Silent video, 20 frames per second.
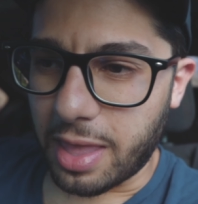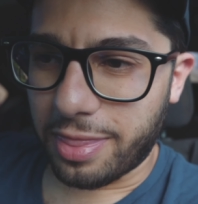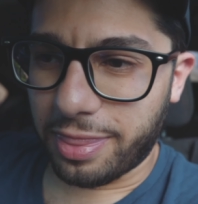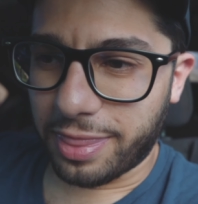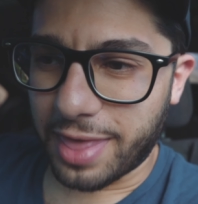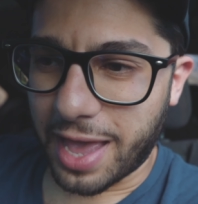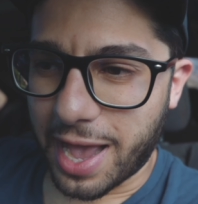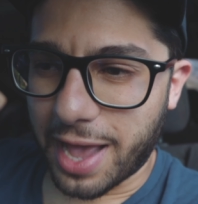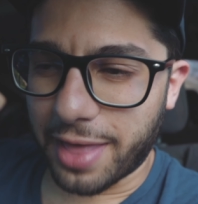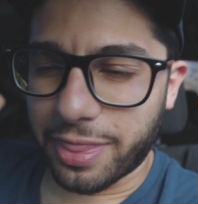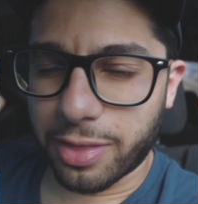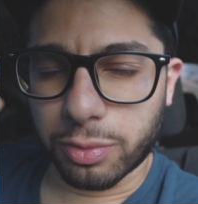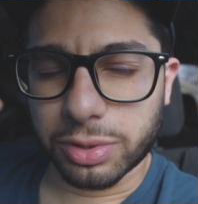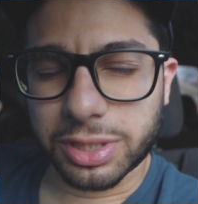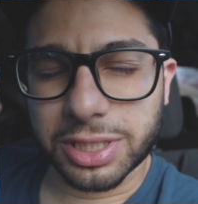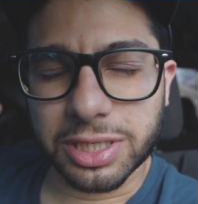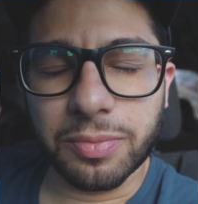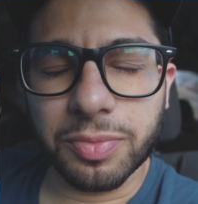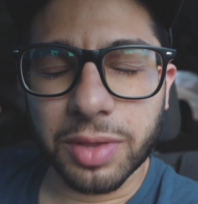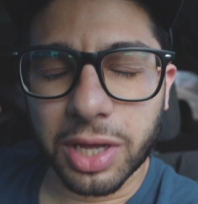that there
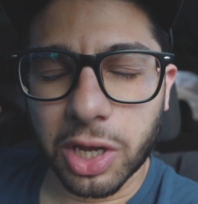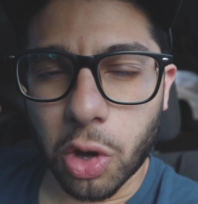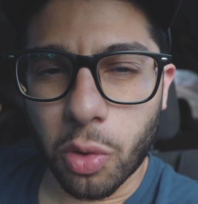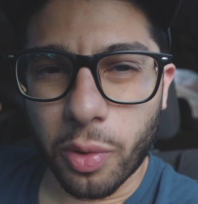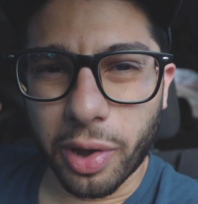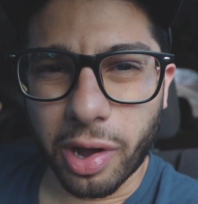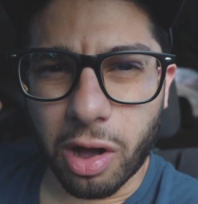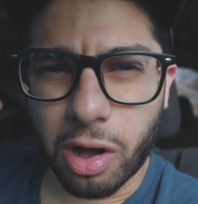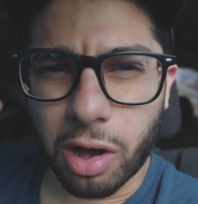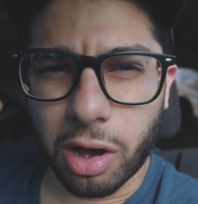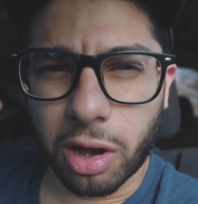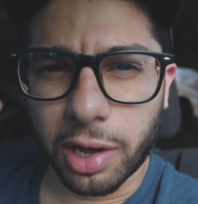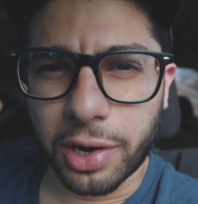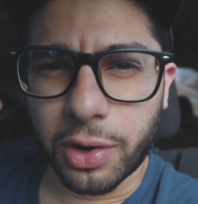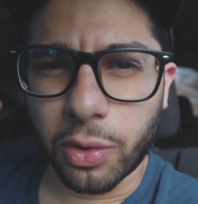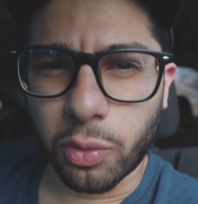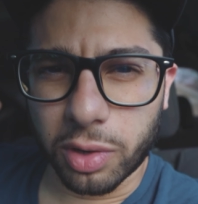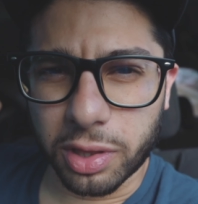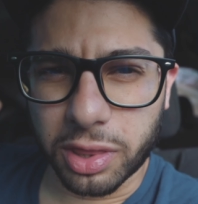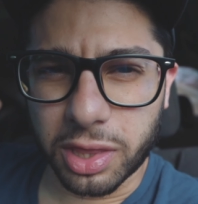was something going
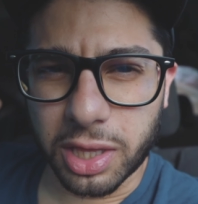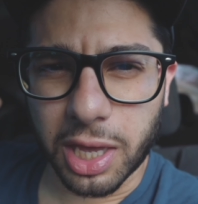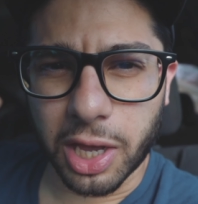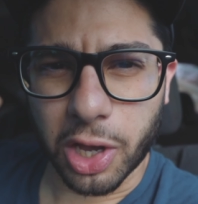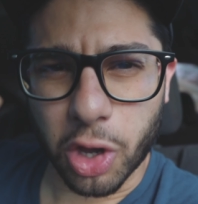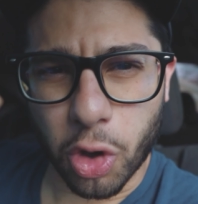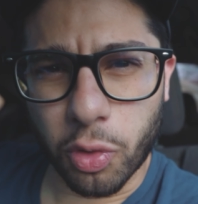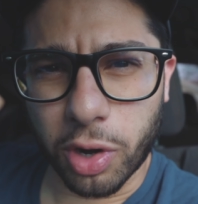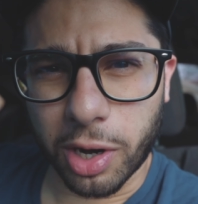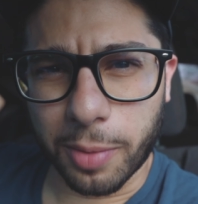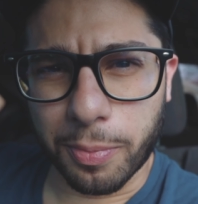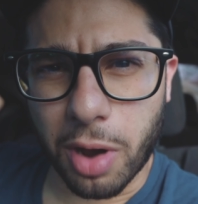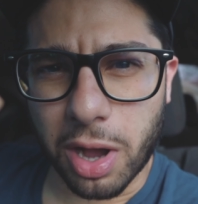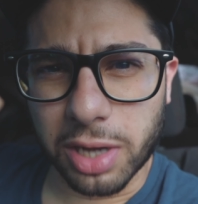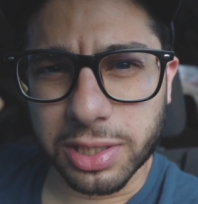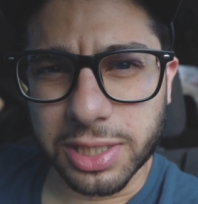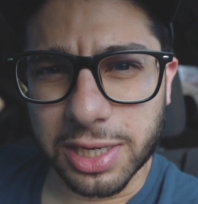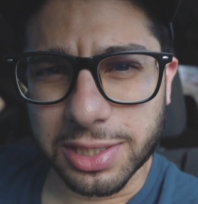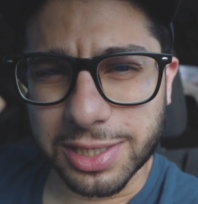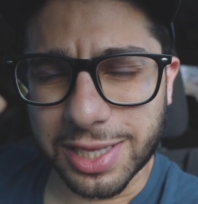on with the encoding
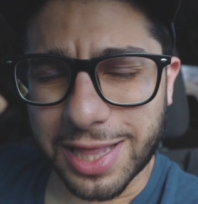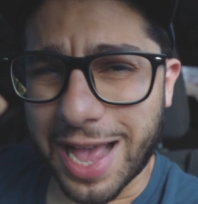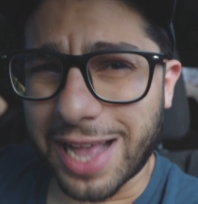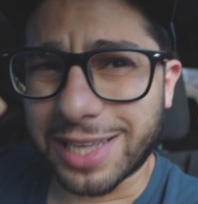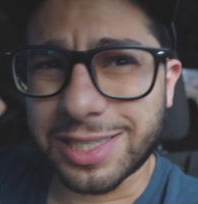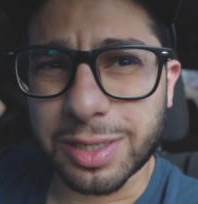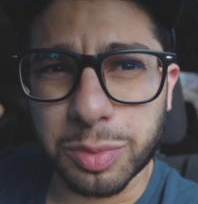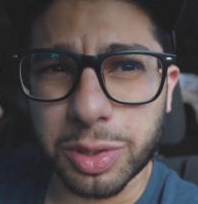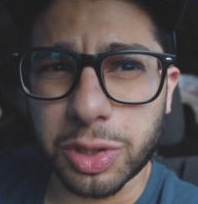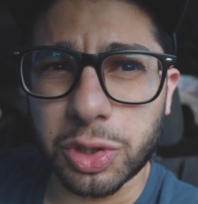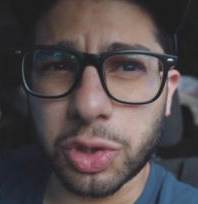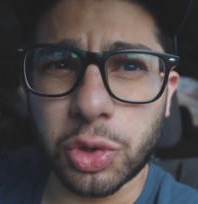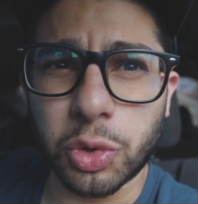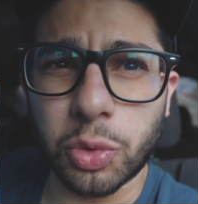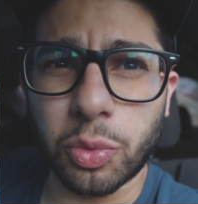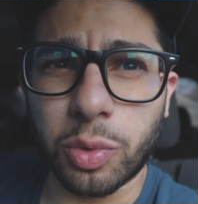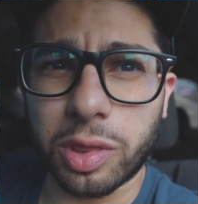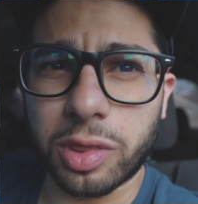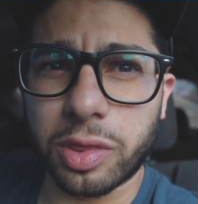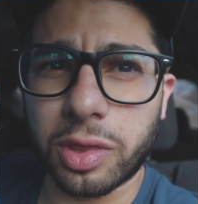process, and that had something to
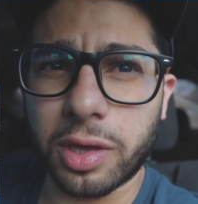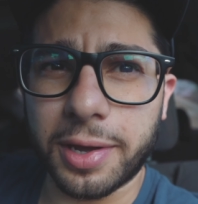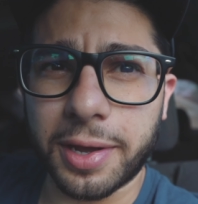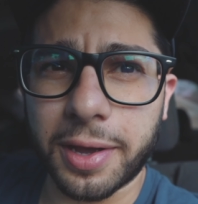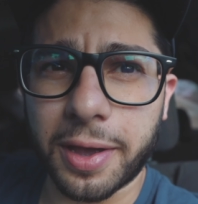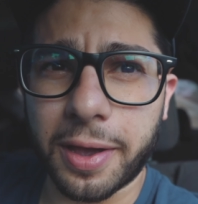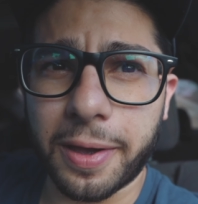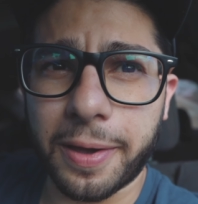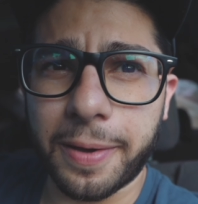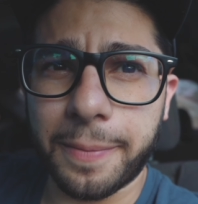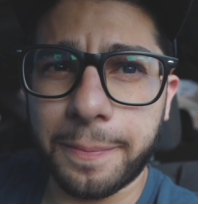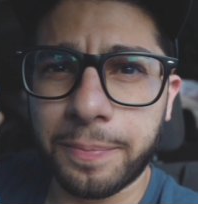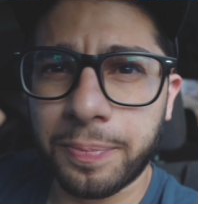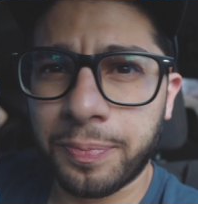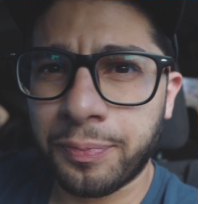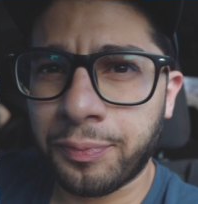do with the